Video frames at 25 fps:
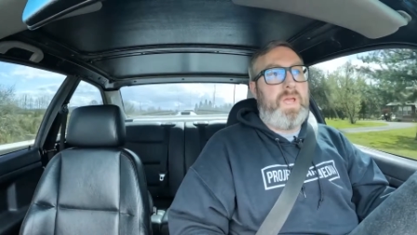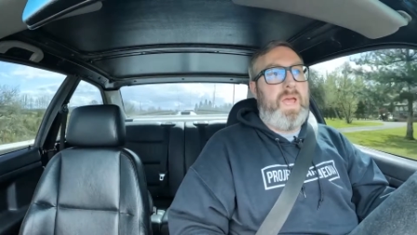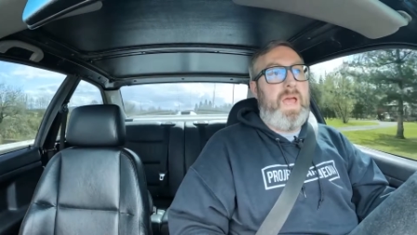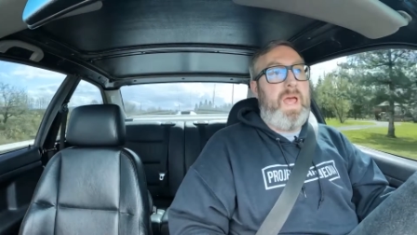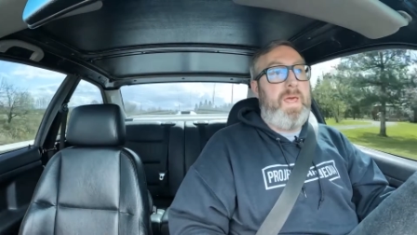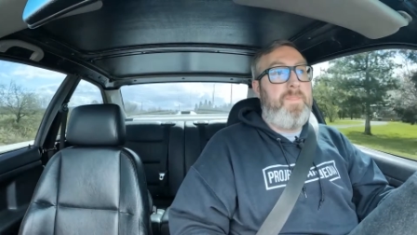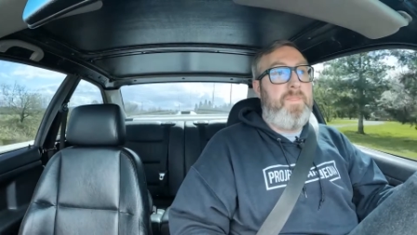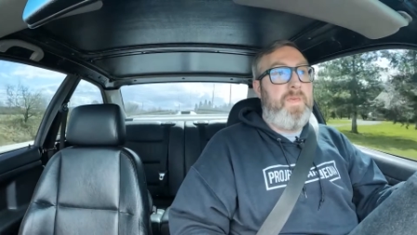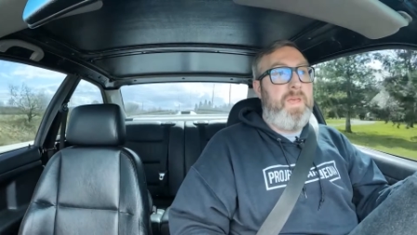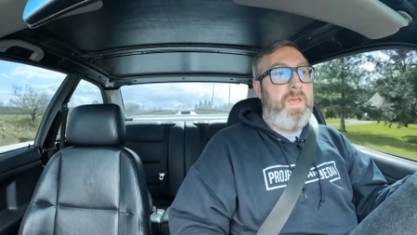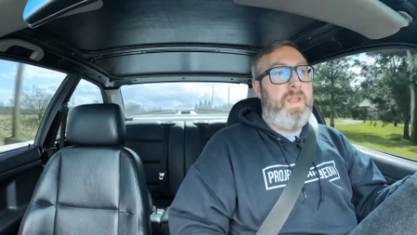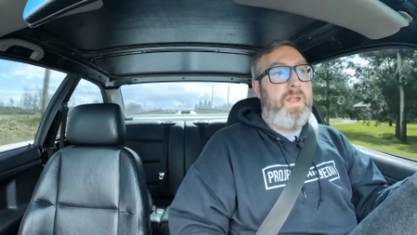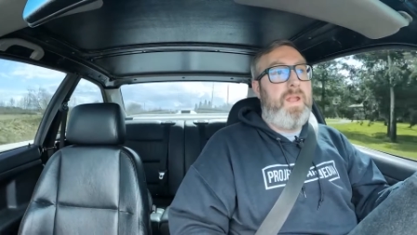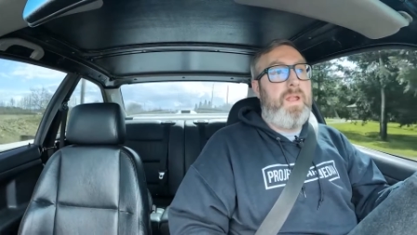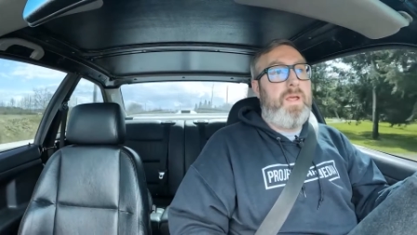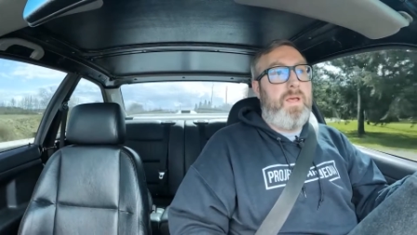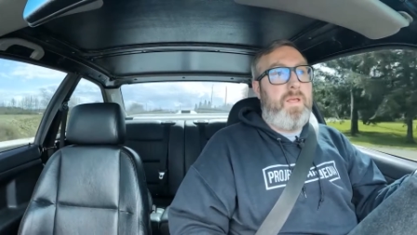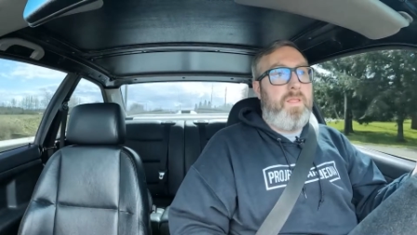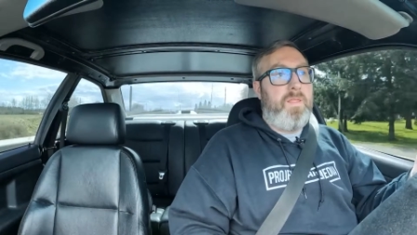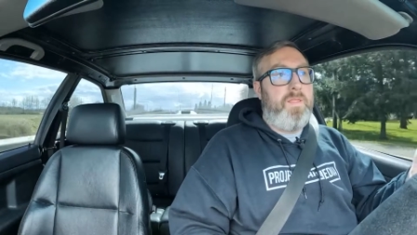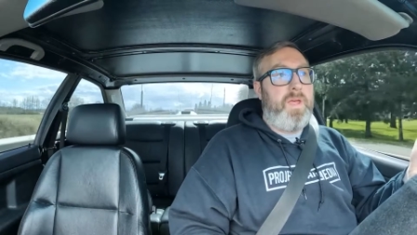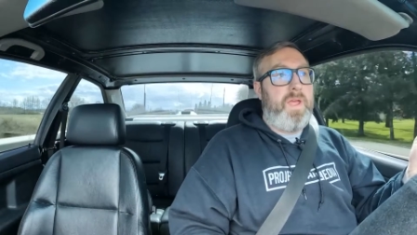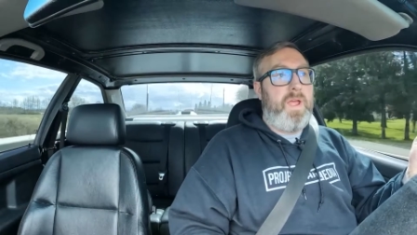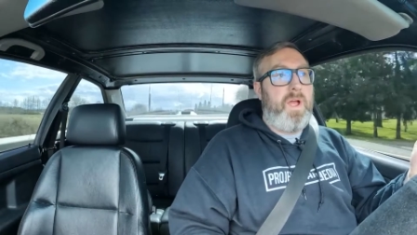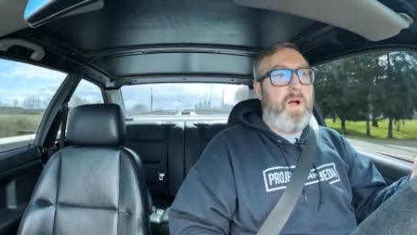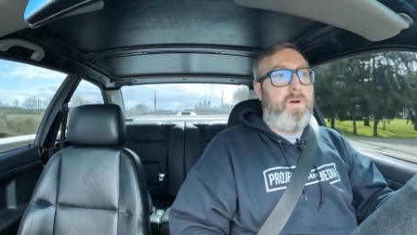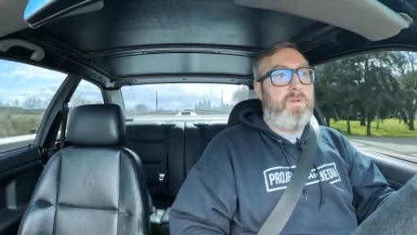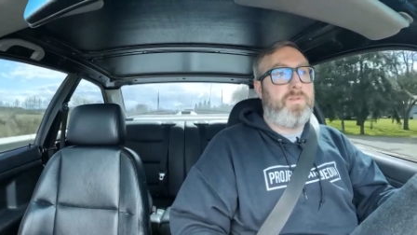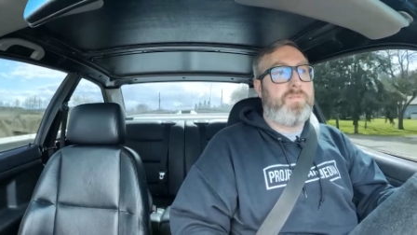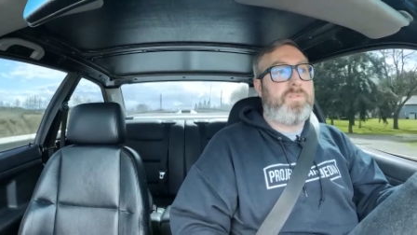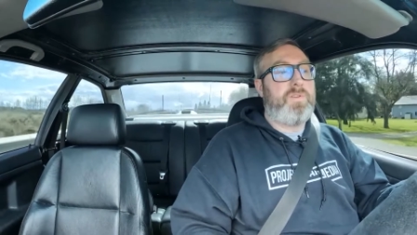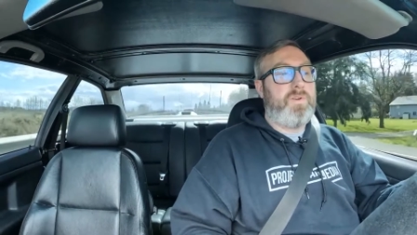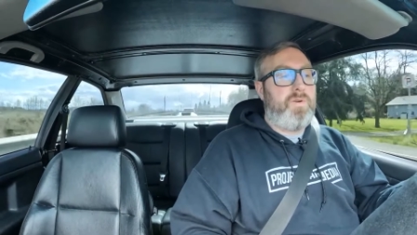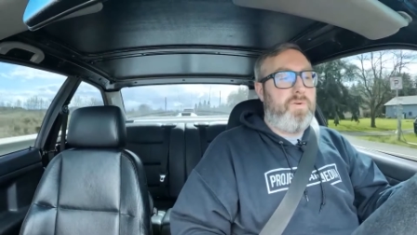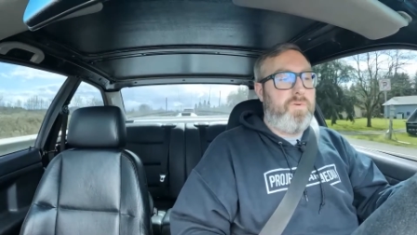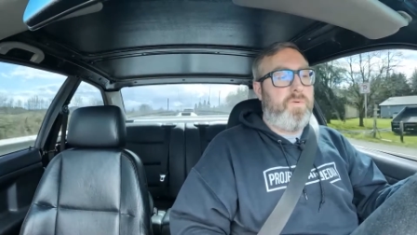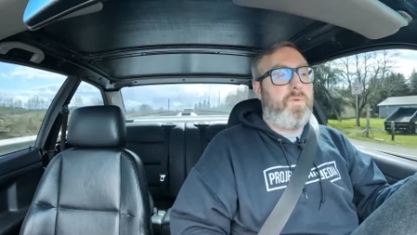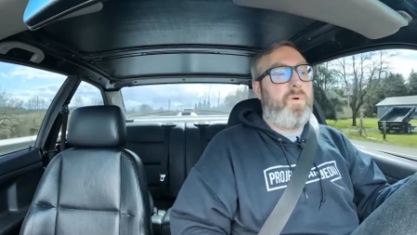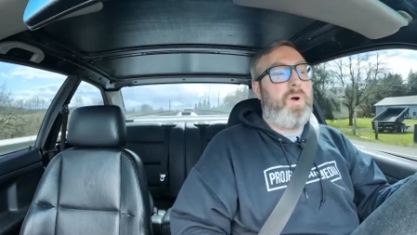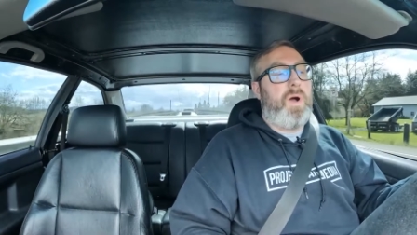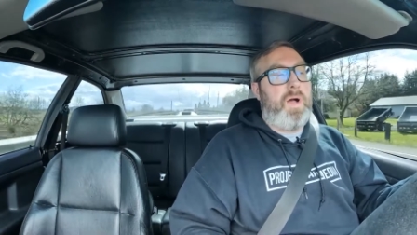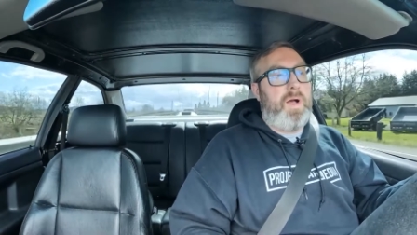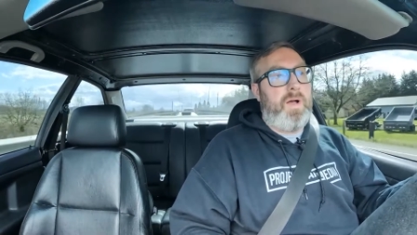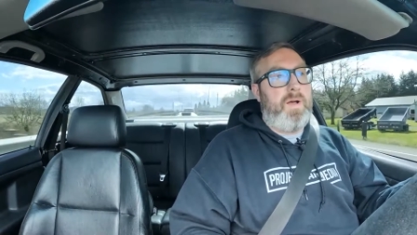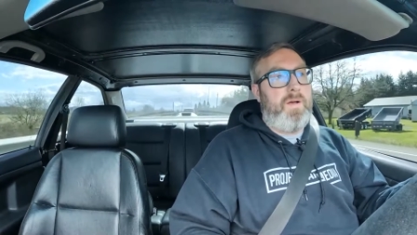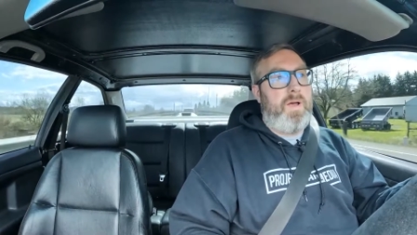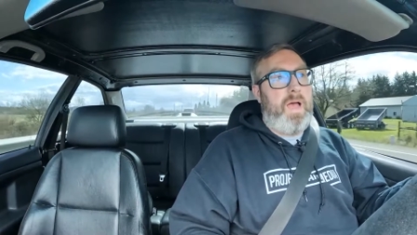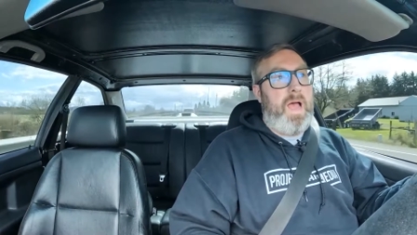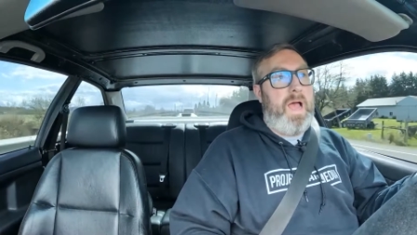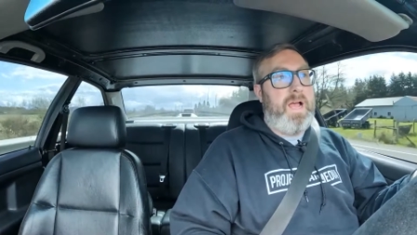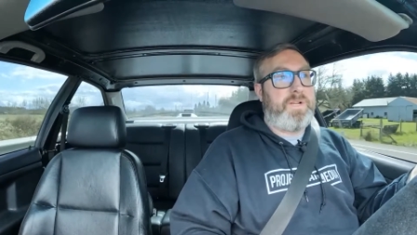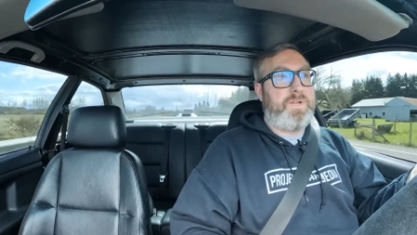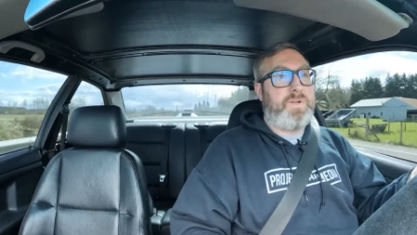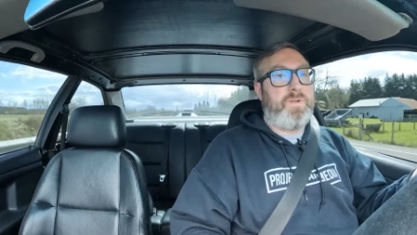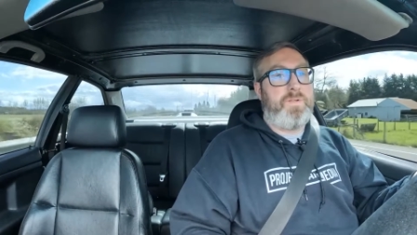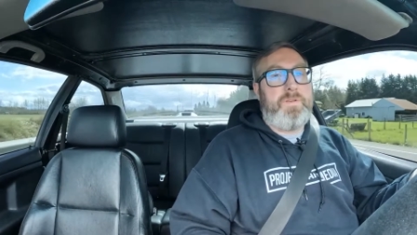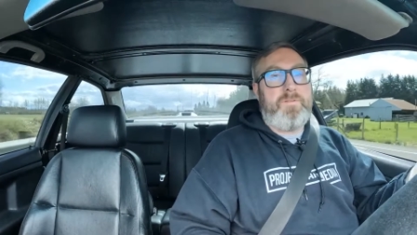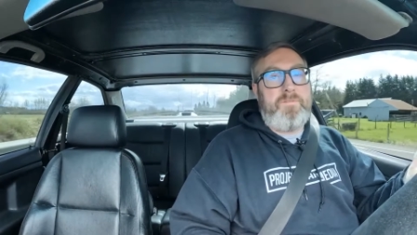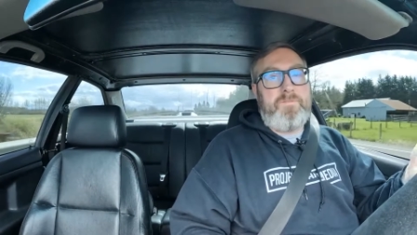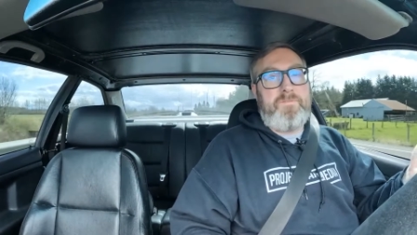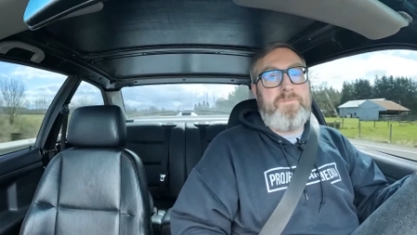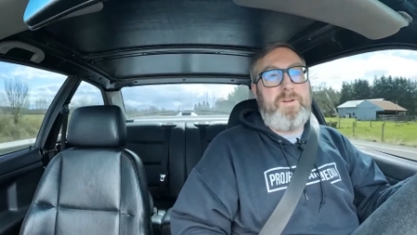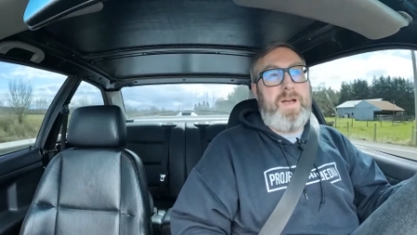And then they also actually